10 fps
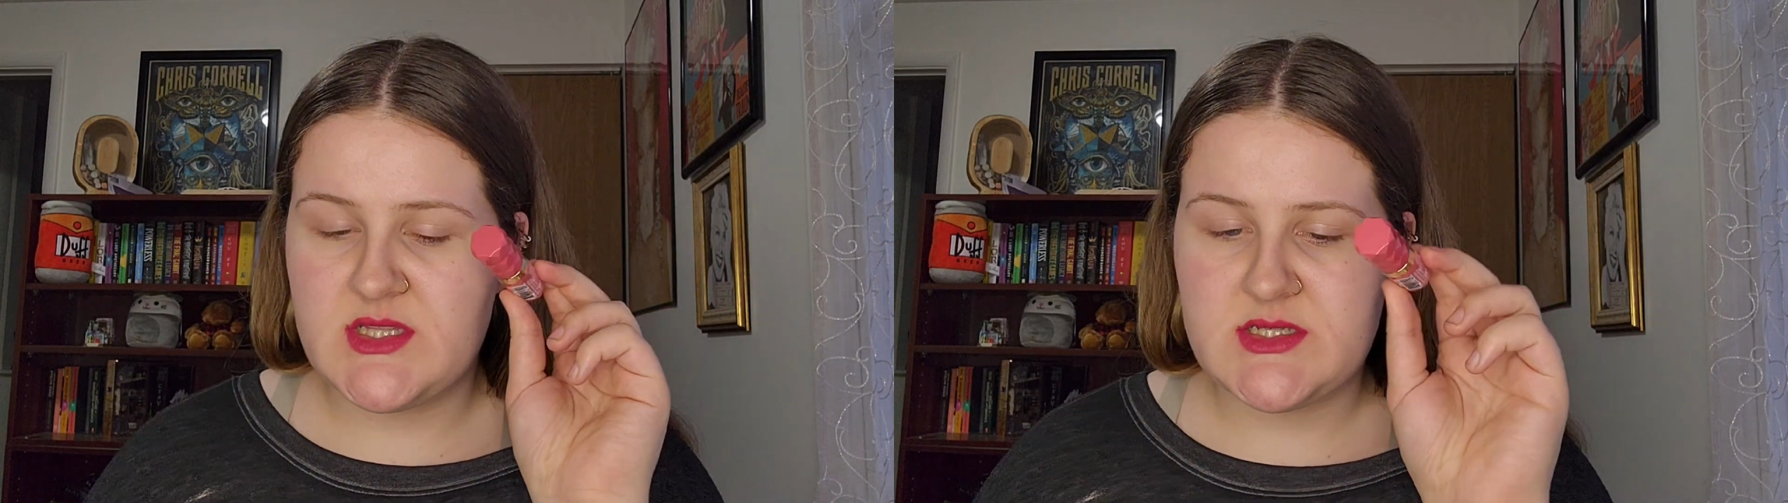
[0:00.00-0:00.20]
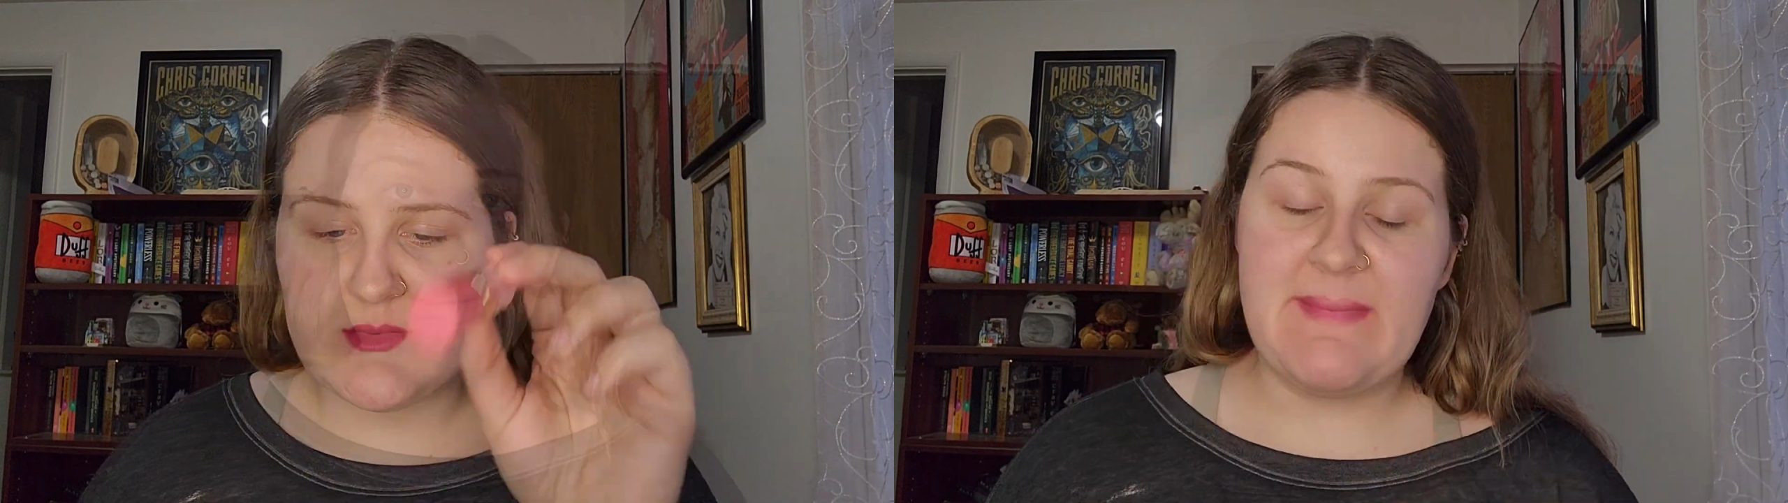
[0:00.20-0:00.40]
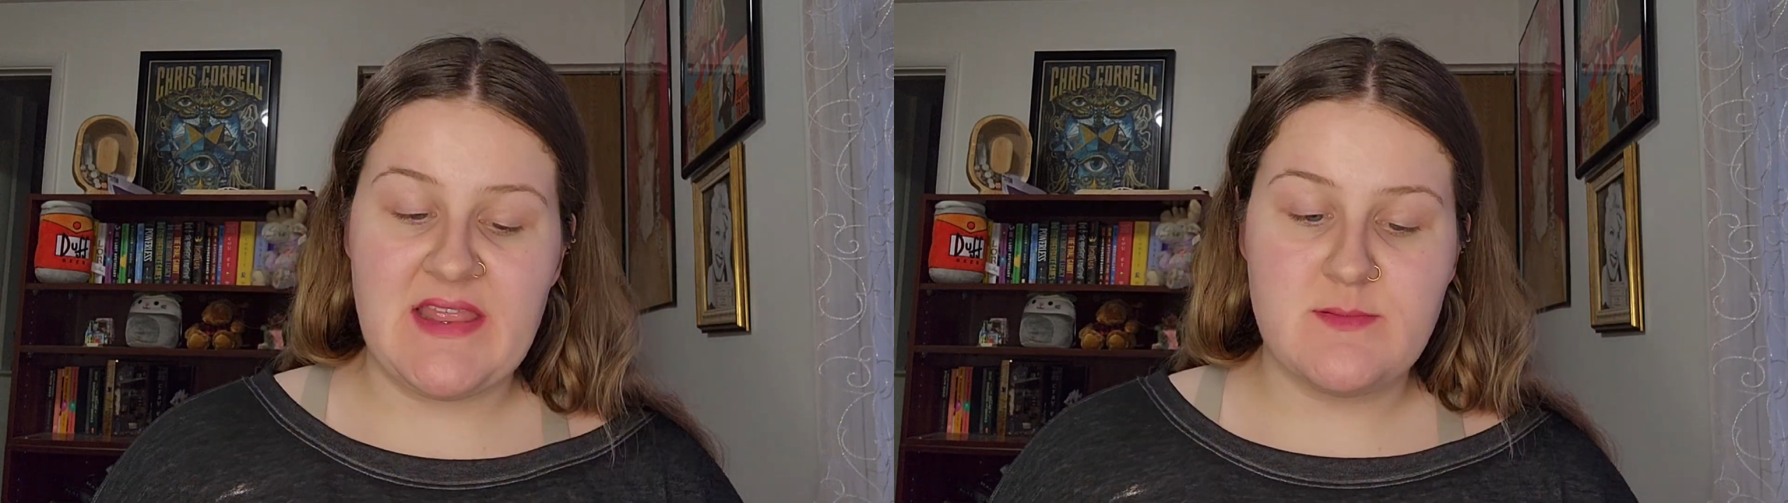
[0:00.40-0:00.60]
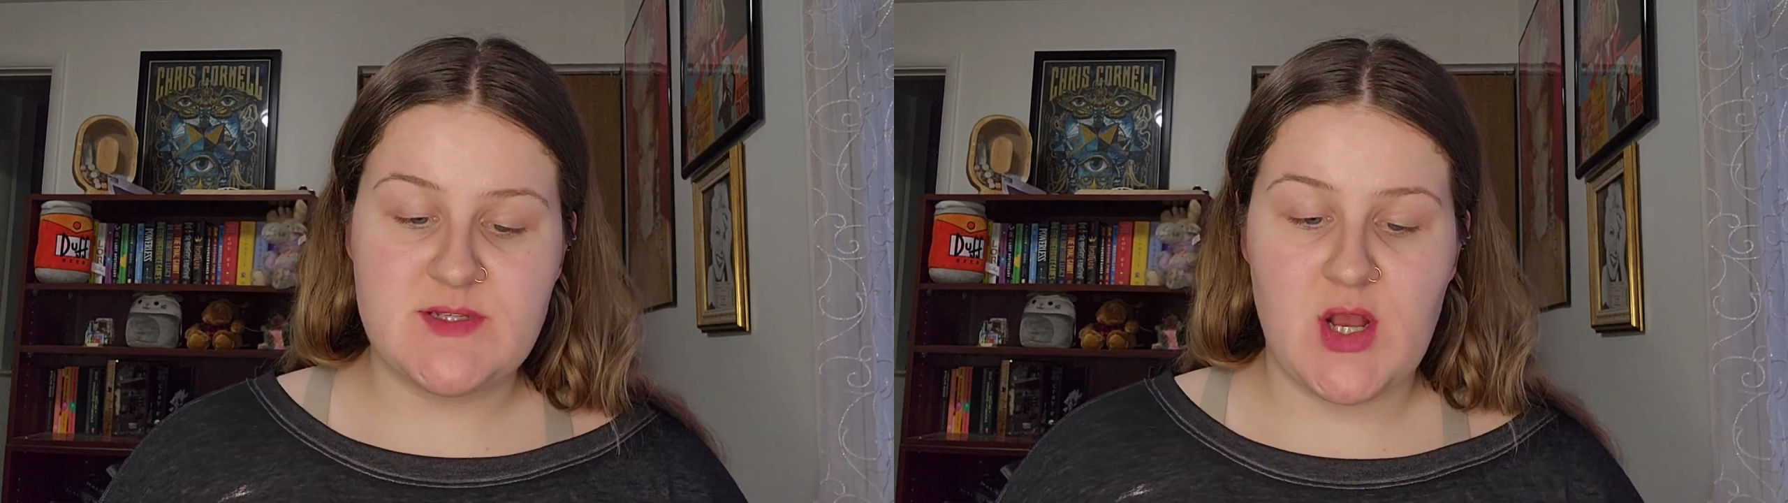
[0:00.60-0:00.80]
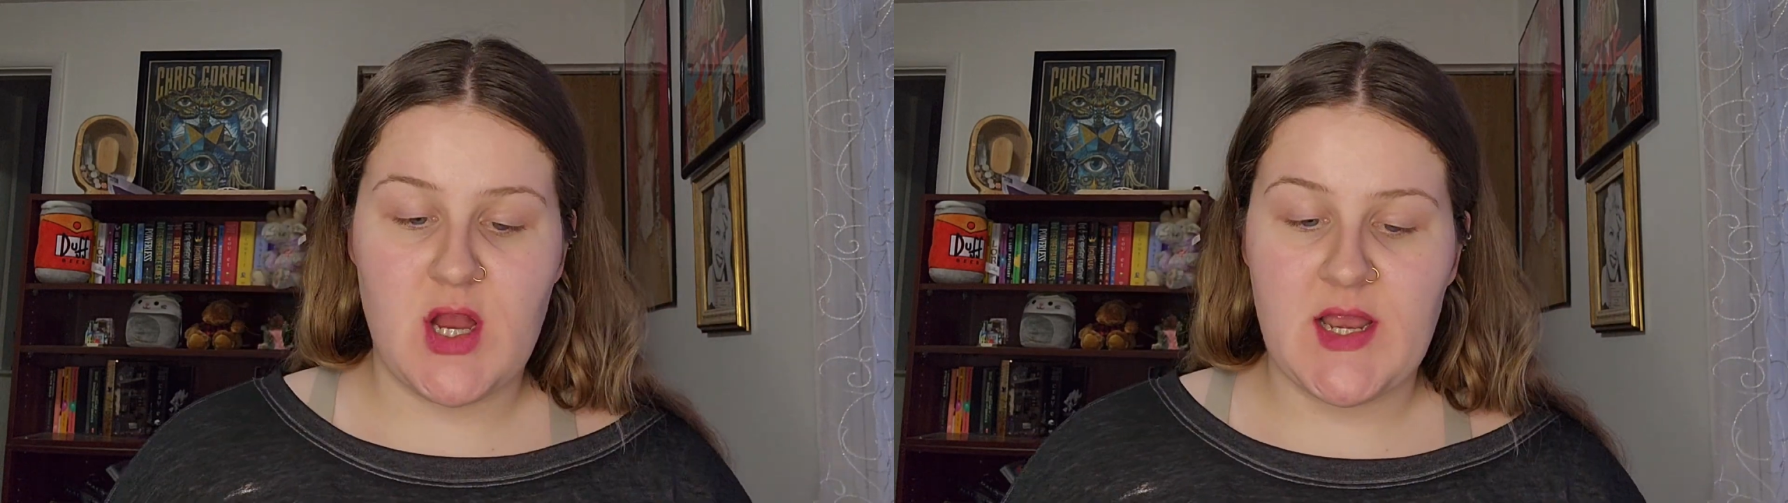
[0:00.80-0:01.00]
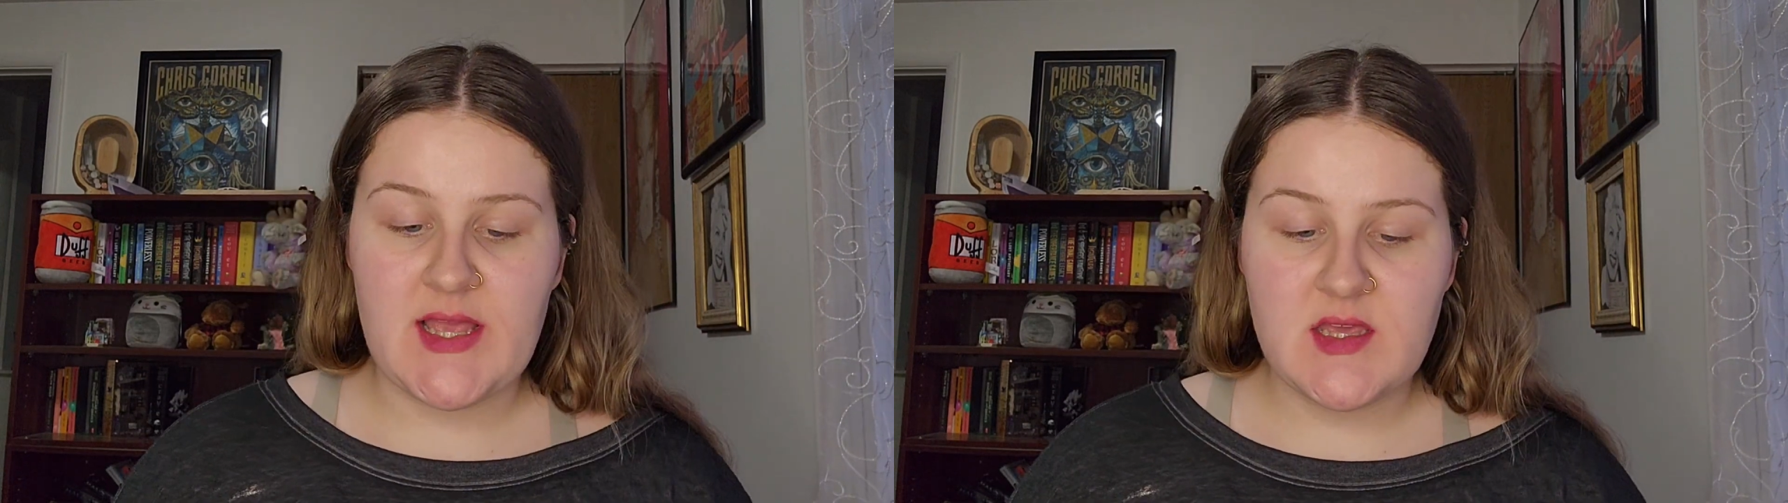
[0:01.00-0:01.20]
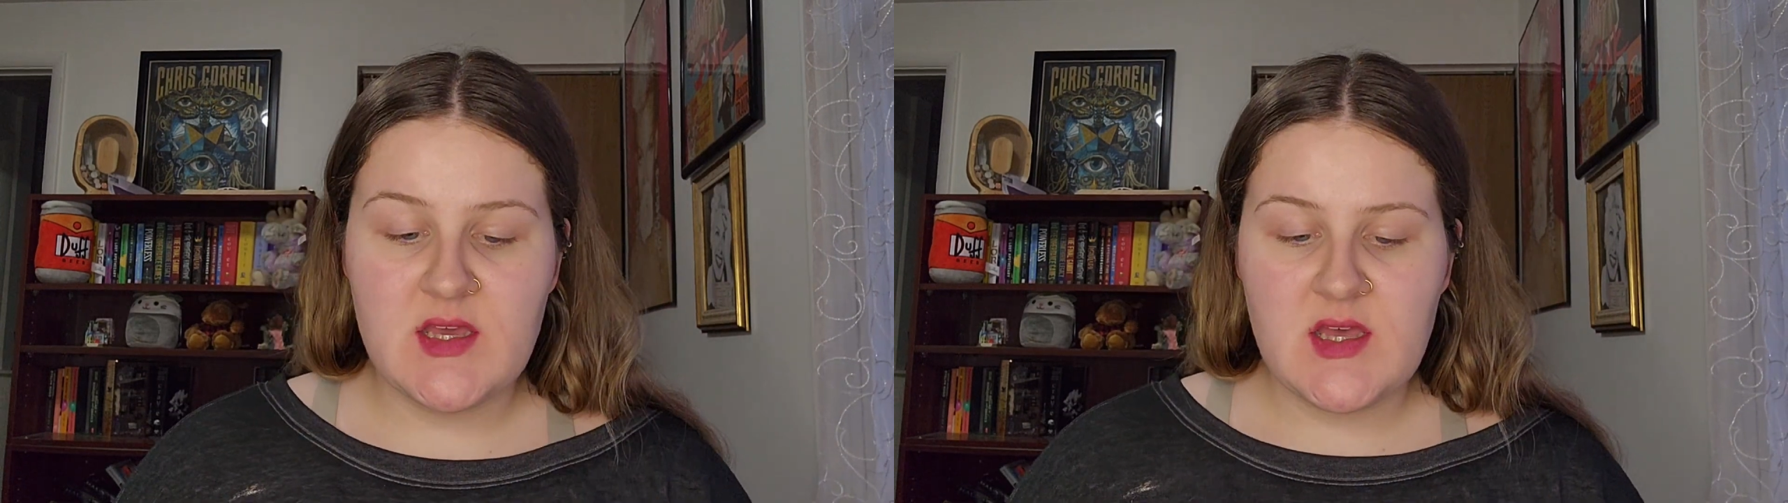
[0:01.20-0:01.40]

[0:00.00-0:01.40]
this. My lips are hurting.